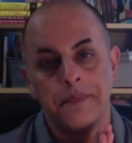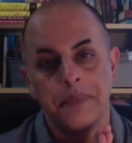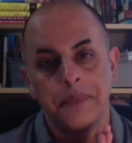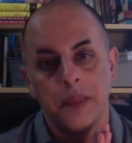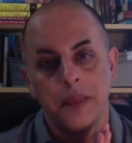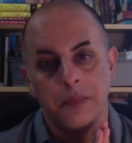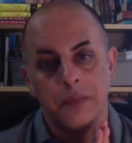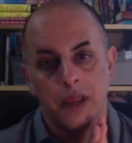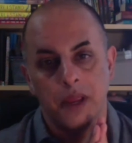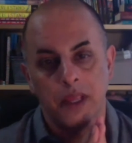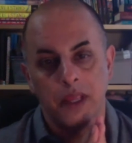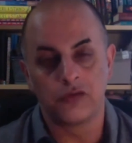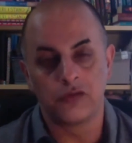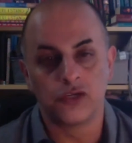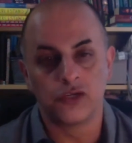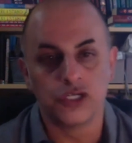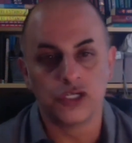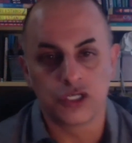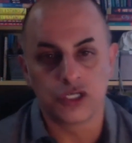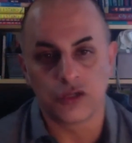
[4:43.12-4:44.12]
But
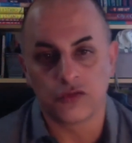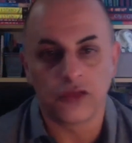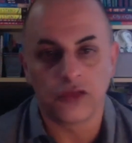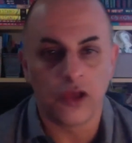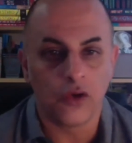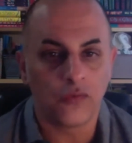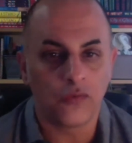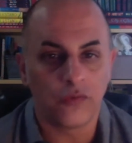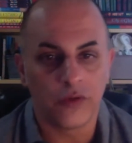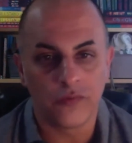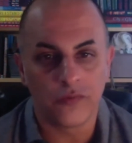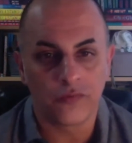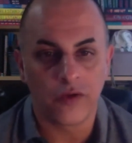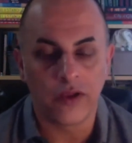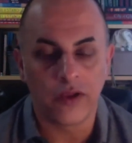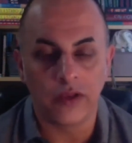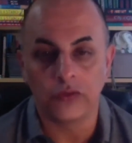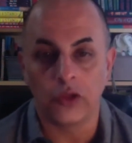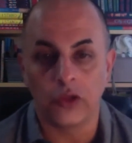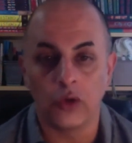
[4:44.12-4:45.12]
introduce yourself and a
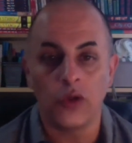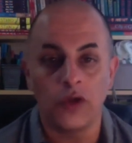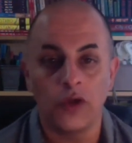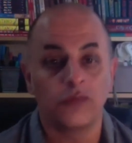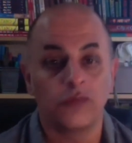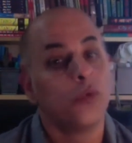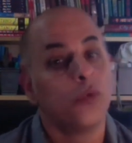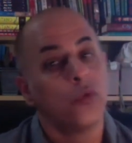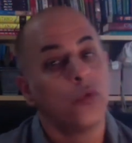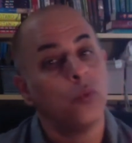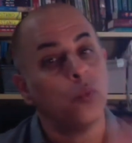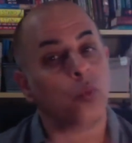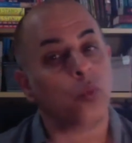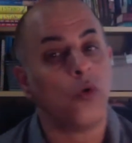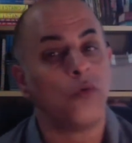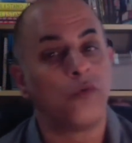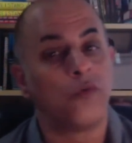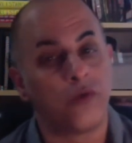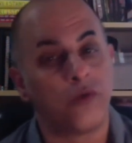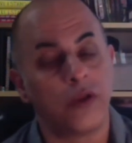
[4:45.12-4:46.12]
friend. Don't have more than
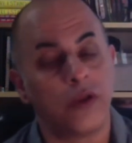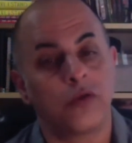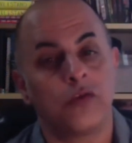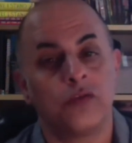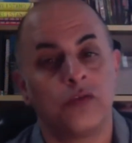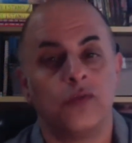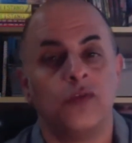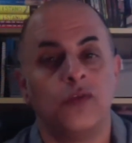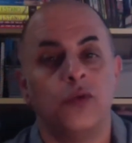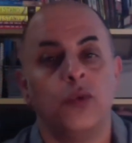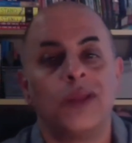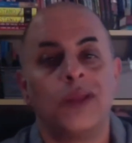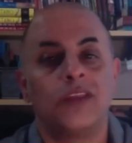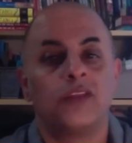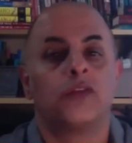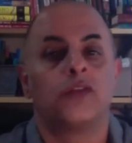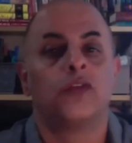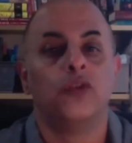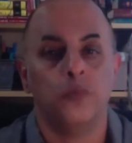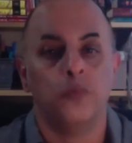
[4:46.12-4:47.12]
one friend, because if you
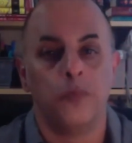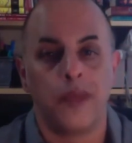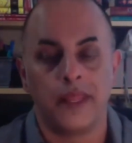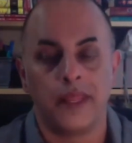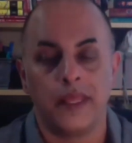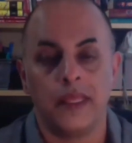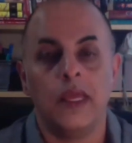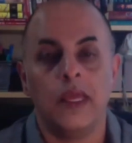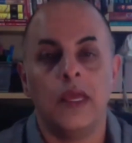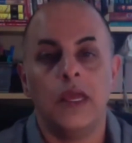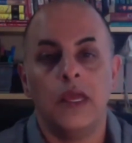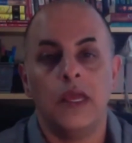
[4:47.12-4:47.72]
add too many,